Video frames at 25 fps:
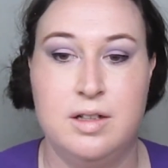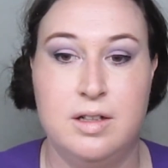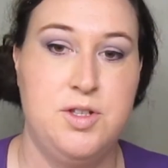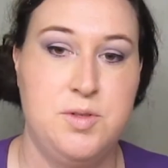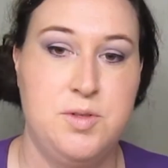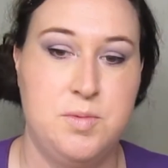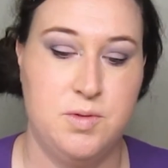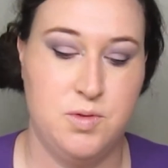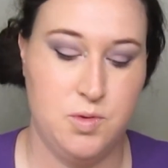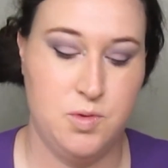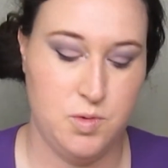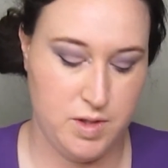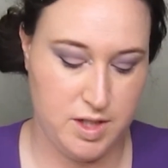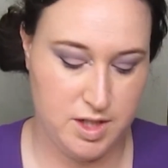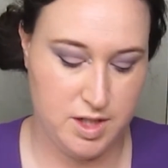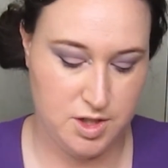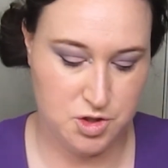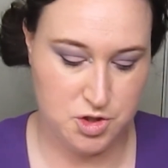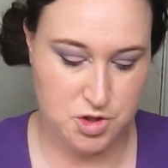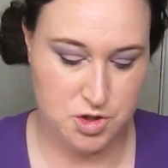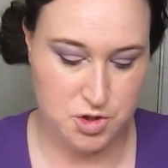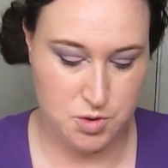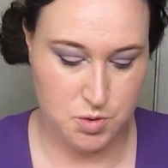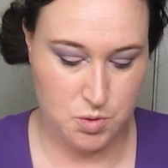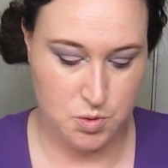We're going
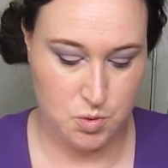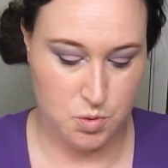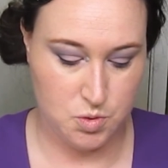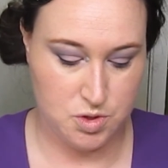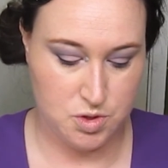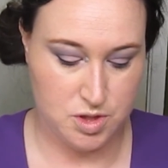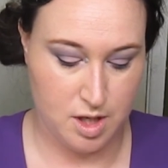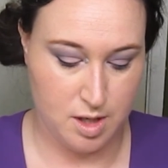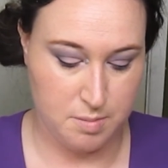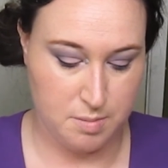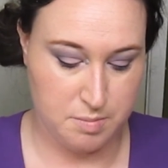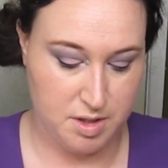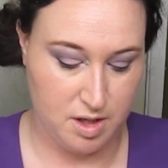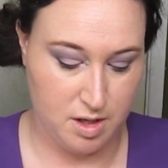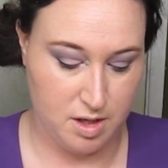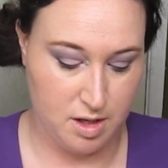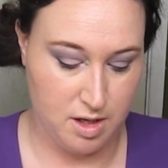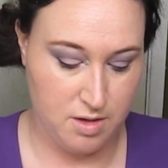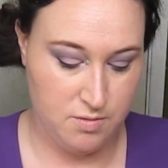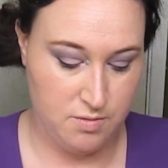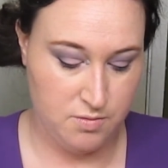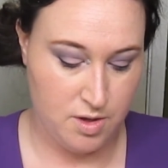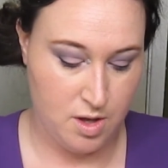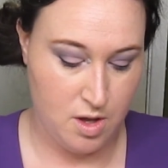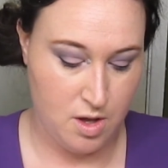to top it
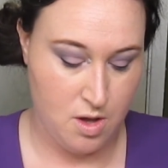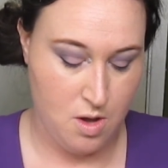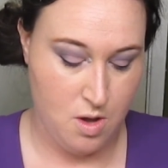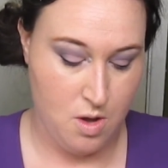off